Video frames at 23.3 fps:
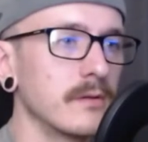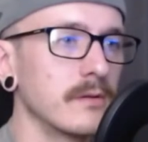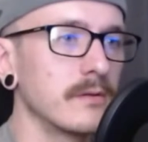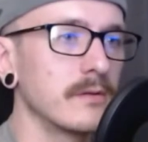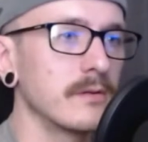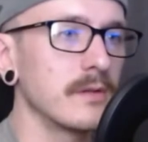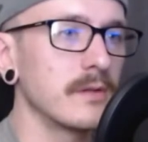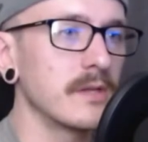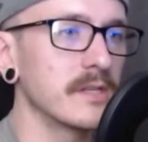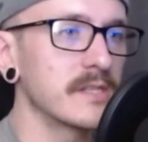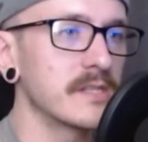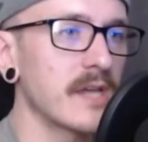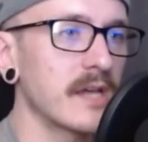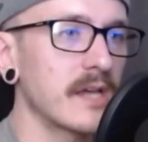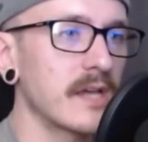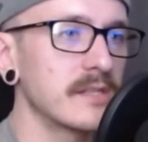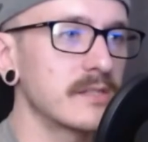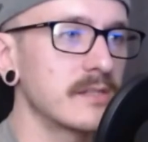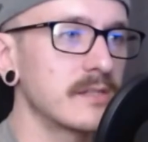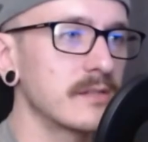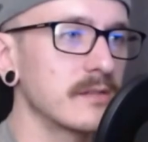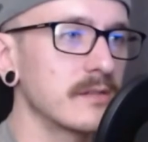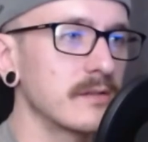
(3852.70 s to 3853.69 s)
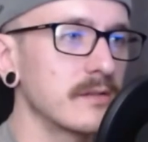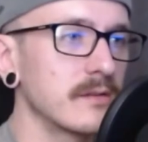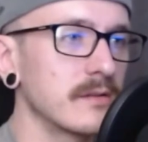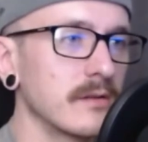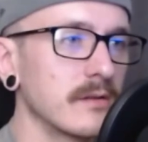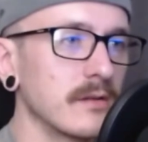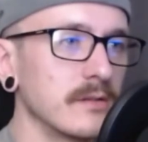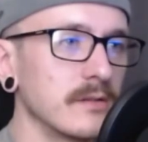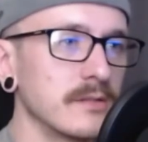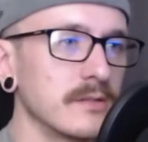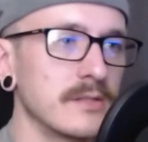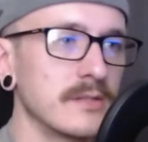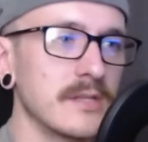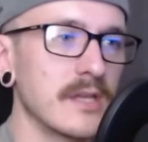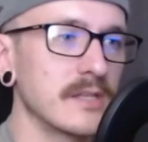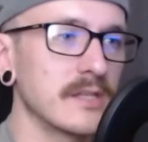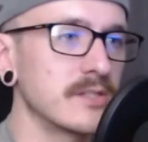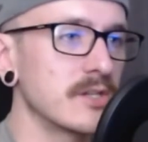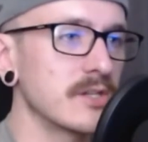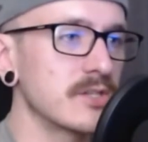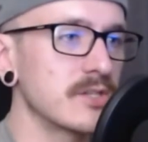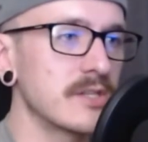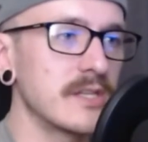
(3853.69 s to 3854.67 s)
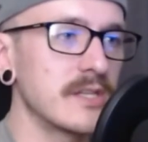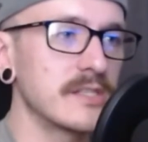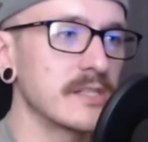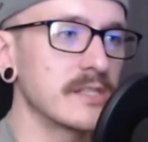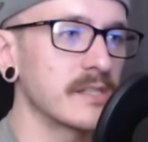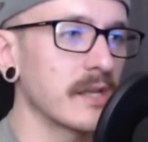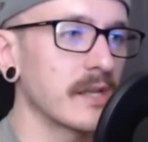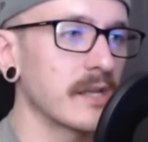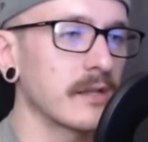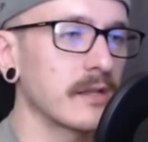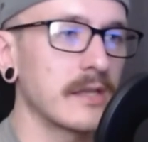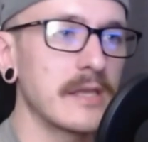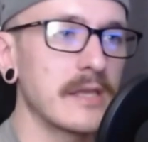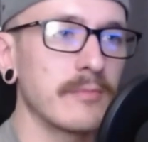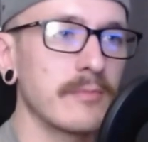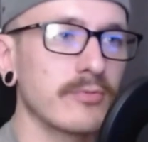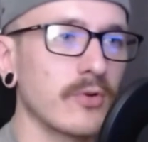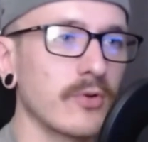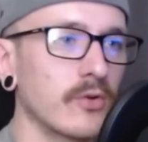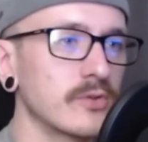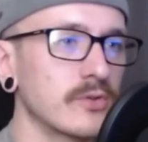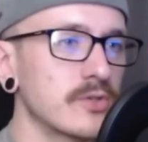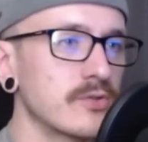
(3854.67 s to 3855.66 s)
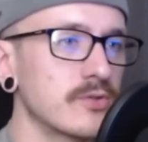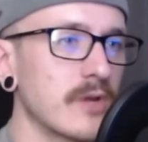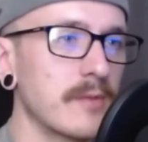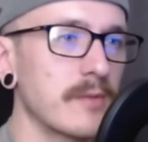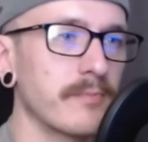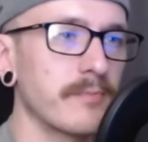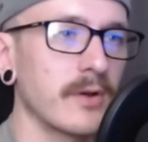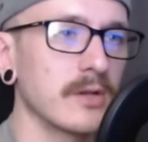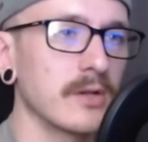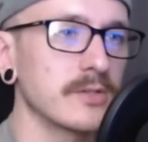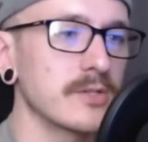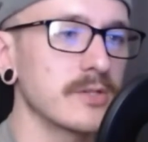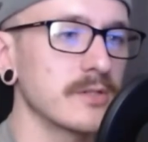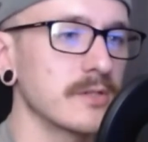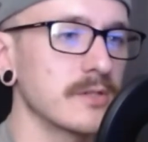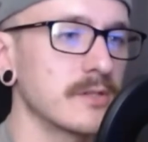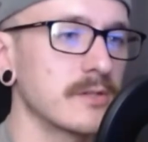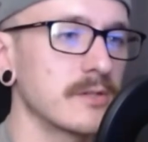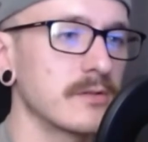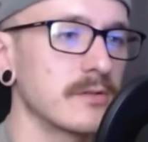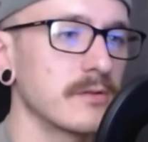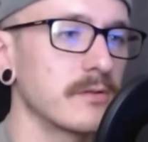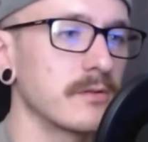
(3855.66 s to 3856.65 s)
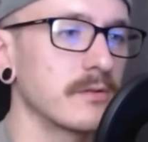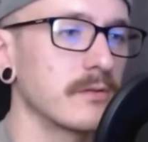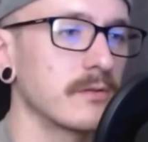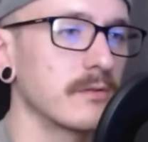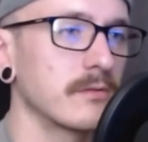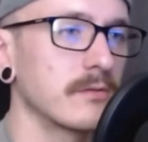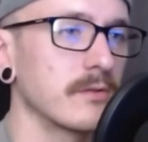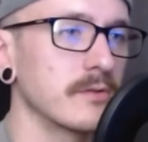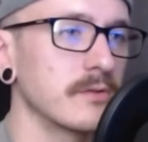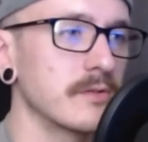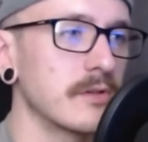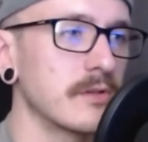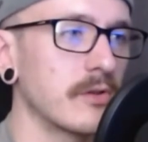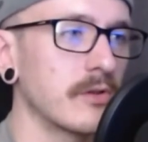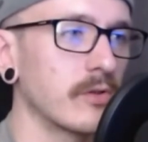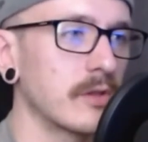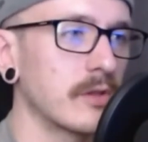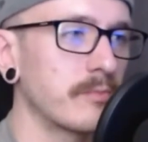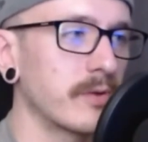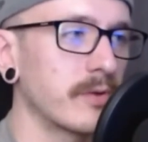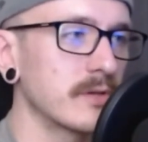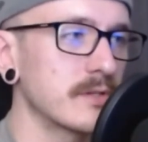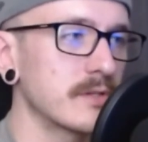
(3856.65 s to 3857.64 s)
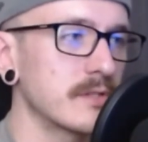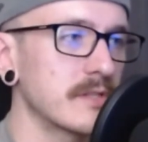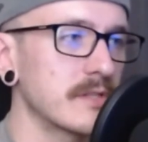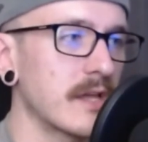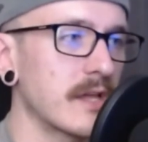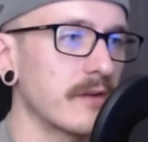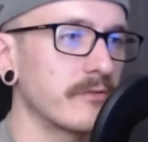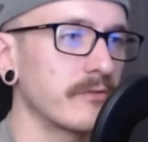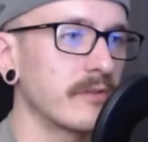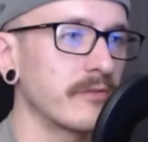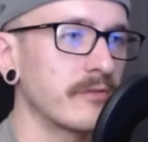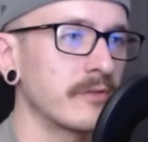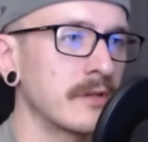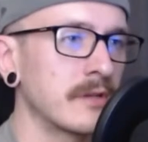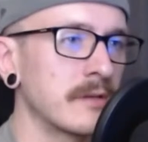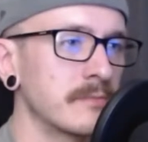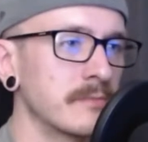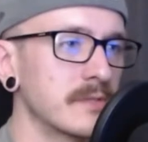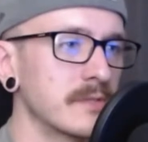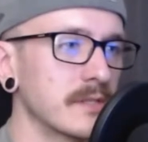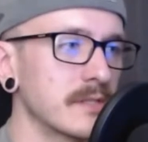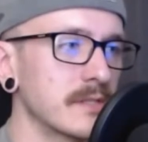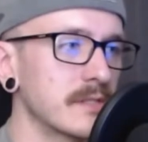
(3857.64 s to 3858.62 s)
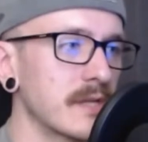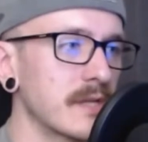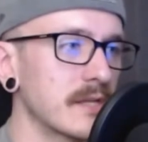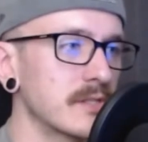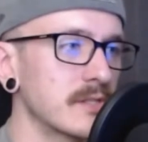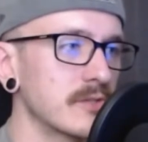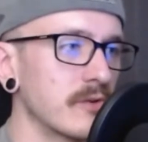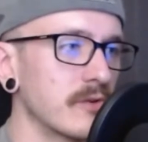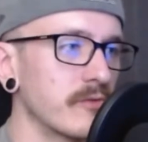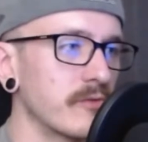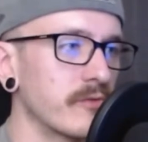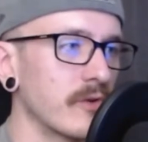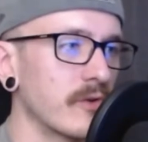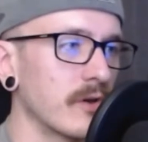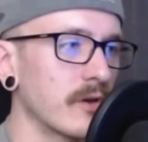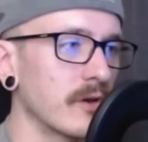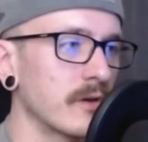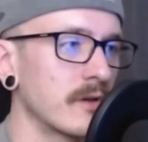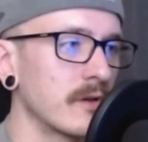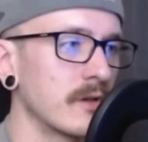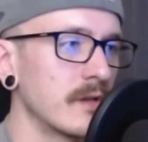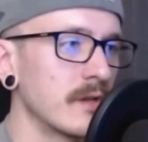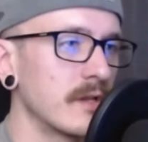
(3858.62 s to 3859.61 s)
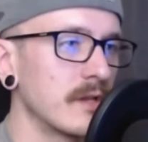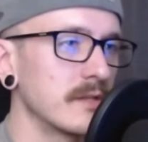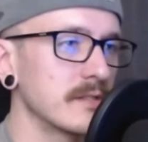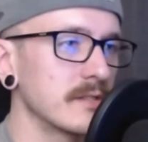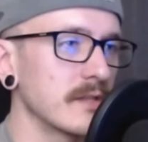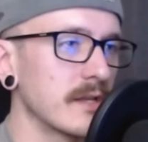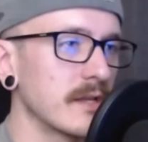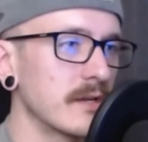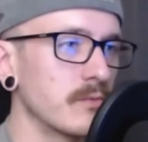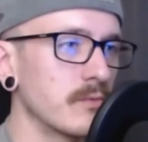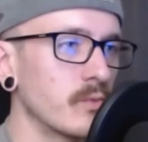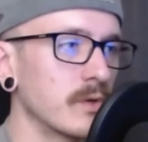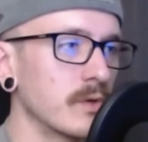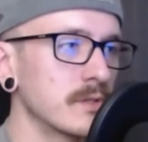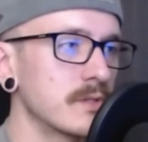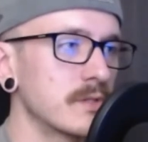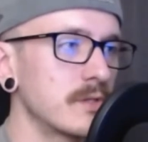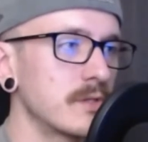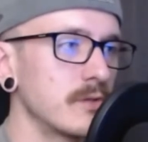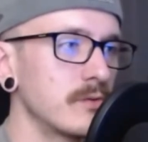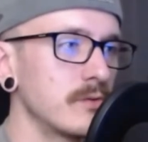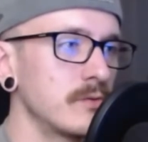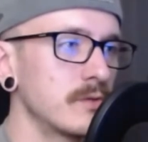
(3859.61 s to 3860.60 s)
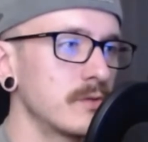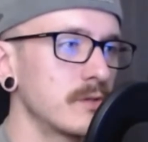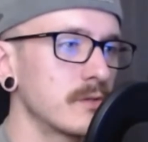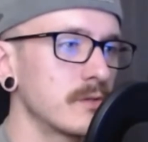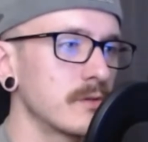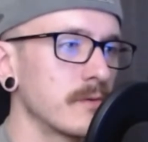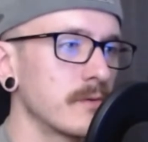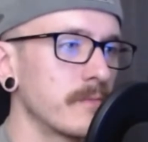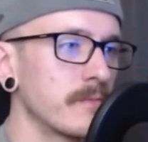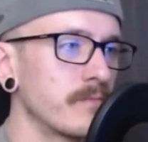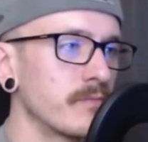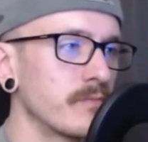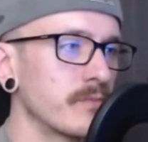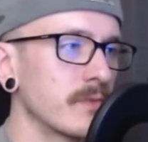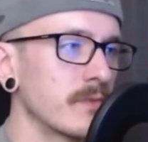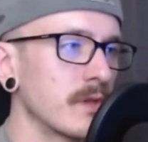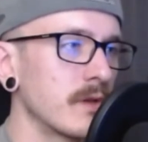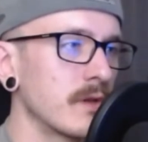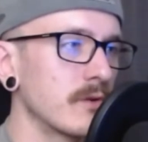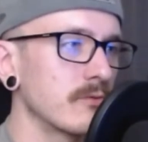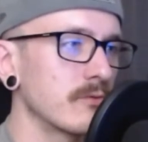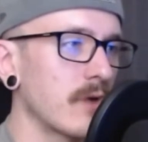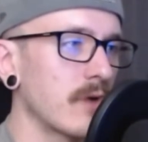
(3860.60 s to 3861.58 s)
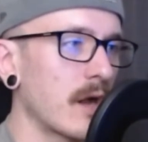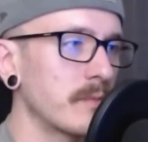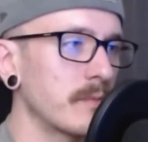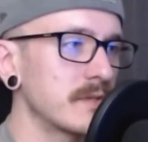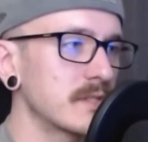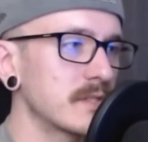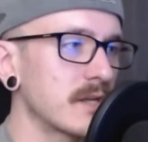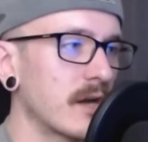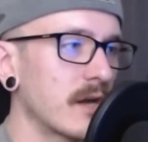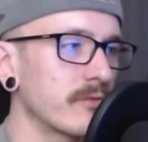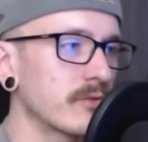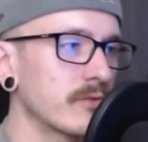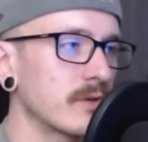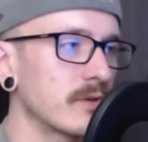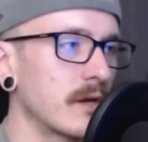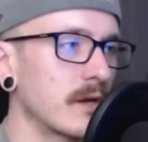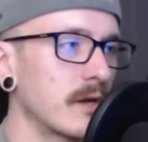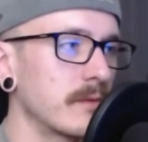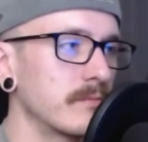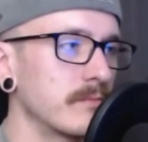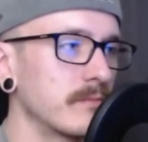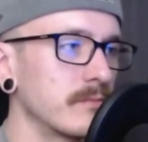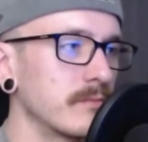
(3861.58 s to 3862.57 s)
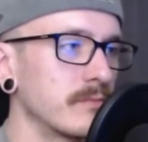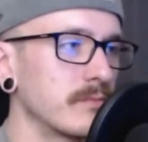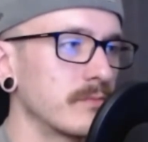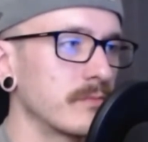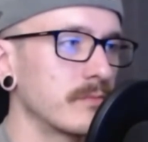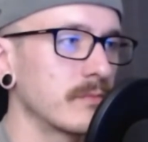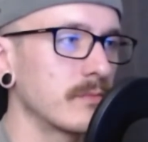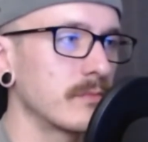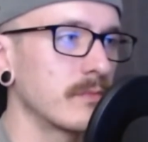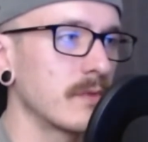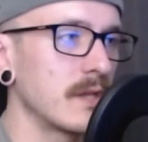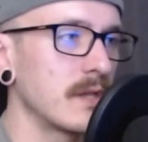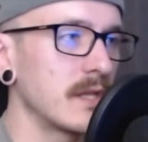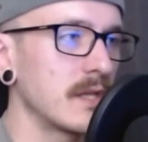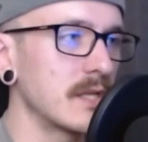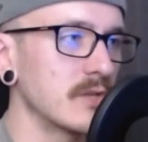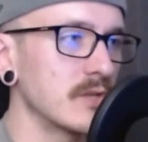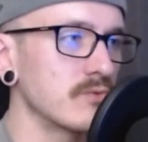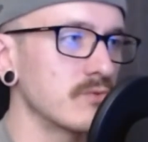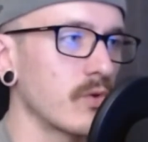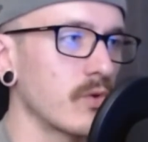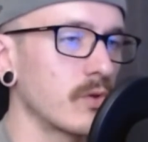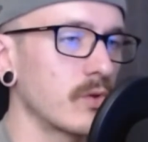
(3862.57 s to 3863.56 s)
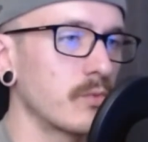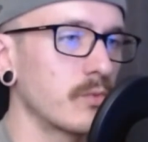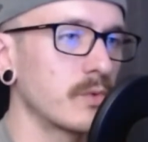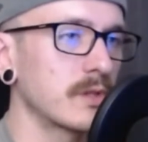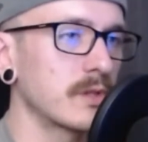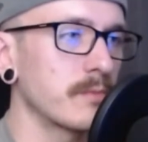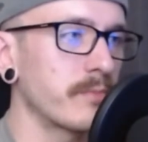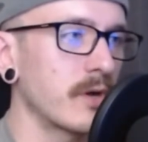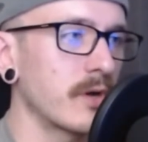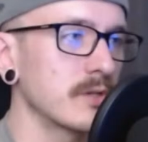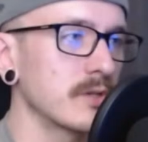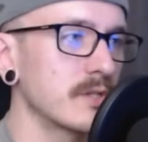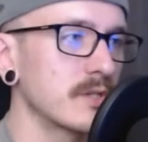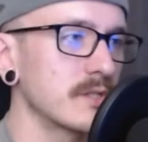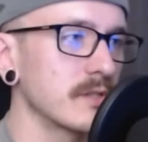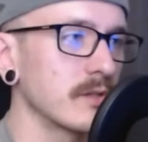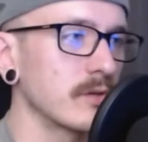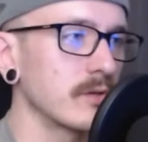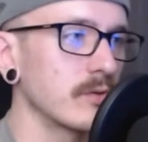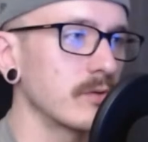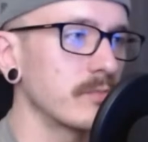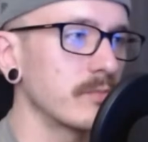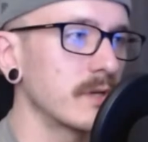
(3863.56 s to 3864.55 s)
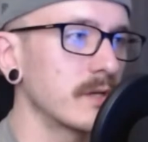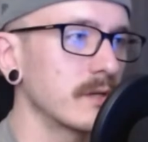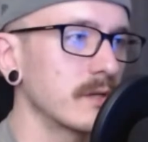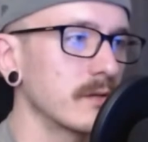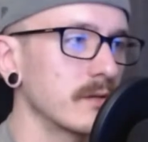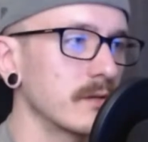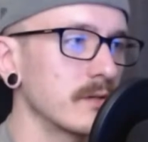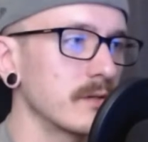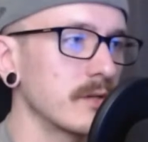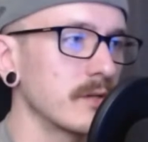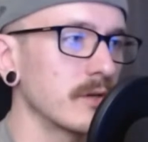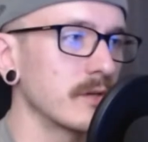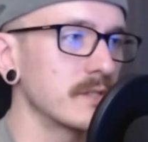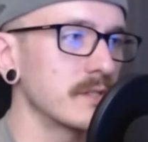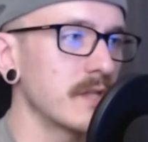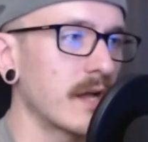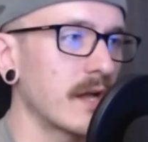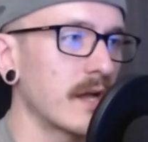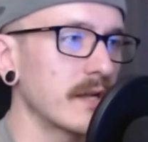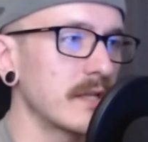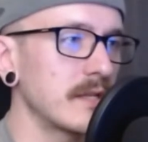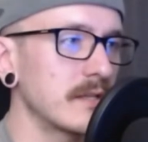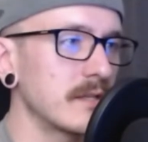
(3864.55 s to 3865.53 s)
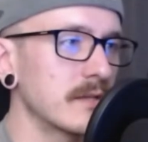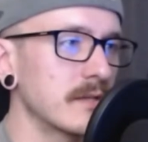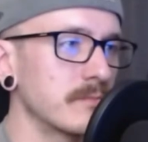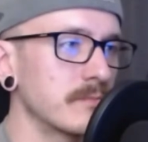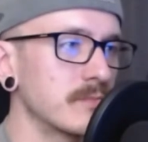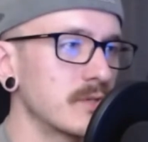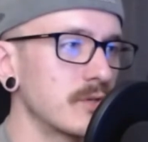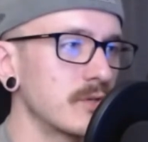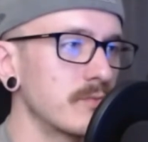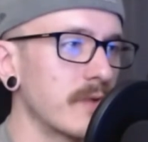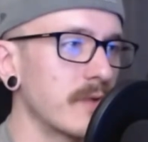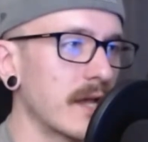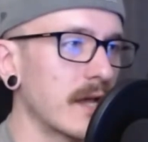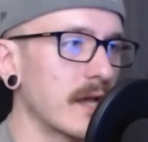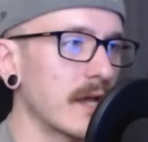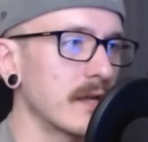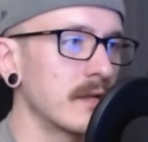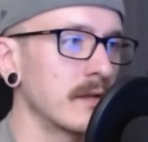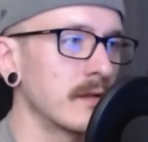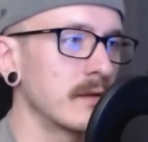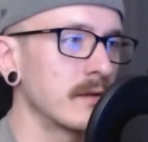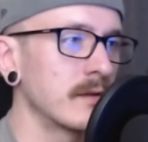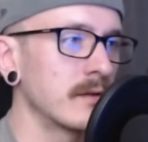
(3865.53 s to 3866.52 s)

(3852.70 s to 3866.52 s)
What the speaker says: Diaz just needs to keep throwing straight punches. Those are the only punches that have given him success so far. He's landing 1-2s. Robbie's covering up. He's rolling with the punches a little bit. You know, he's not eating them too bad.